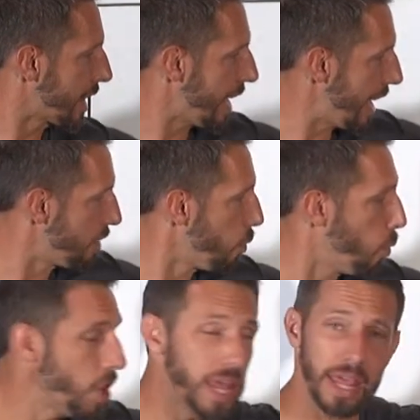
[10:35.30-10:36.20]
can
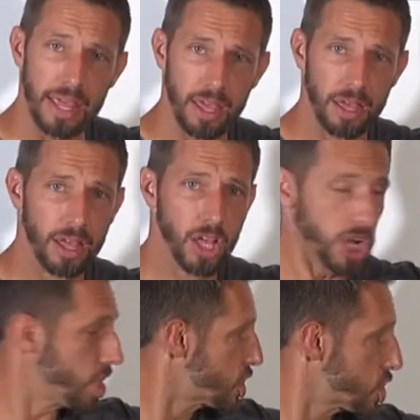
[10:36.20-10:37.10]
we,
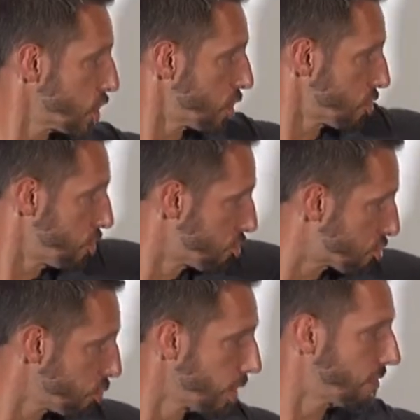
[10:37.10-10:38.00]
a church who's
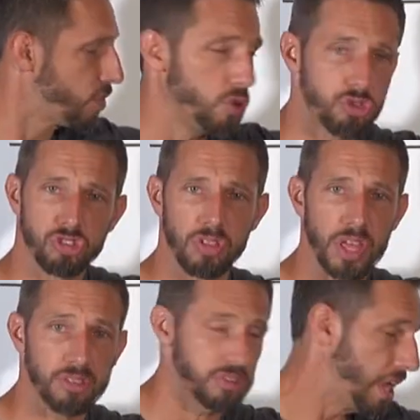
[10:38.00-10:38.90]
sort of used to
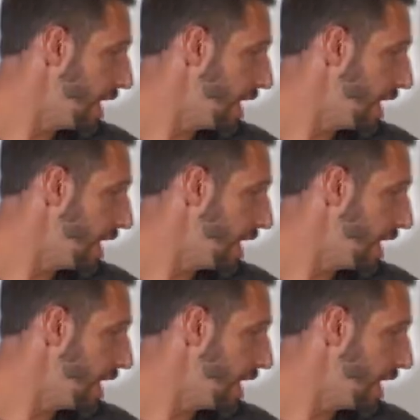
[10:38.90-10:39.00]
this,